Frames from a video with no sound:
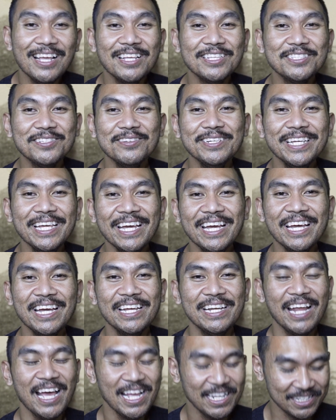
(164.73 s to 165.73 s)
So
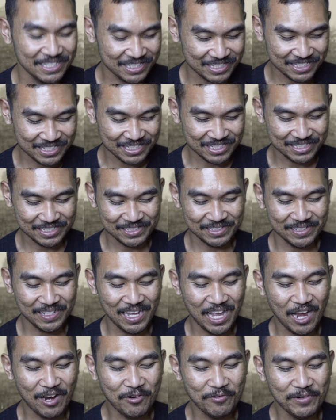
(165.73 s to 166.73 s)
yeah, that's
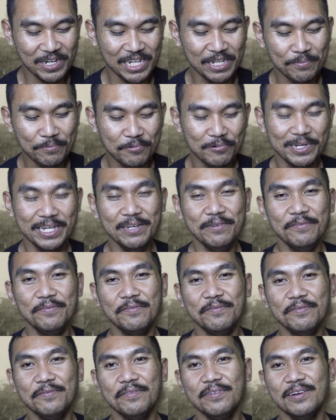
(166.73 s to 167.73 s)
a really
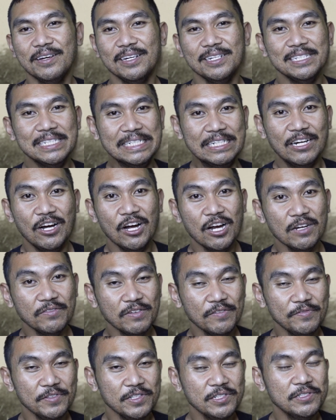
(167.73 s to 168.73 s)
brief
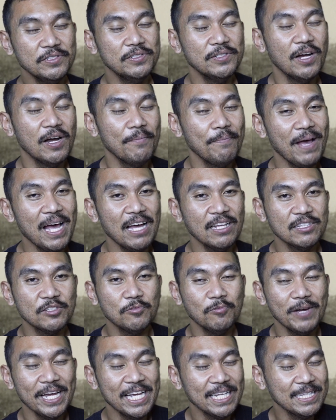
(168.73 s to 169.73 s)
overview about
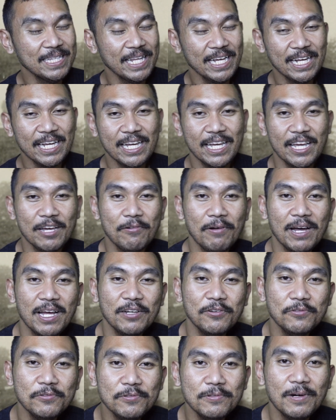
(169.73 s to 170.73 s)

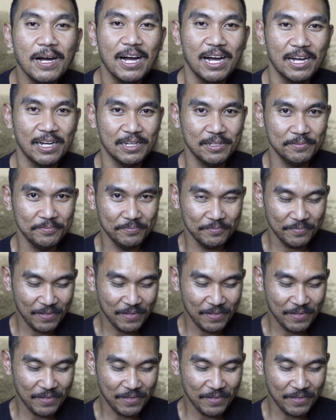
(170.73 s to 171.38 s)
Wetekewanua,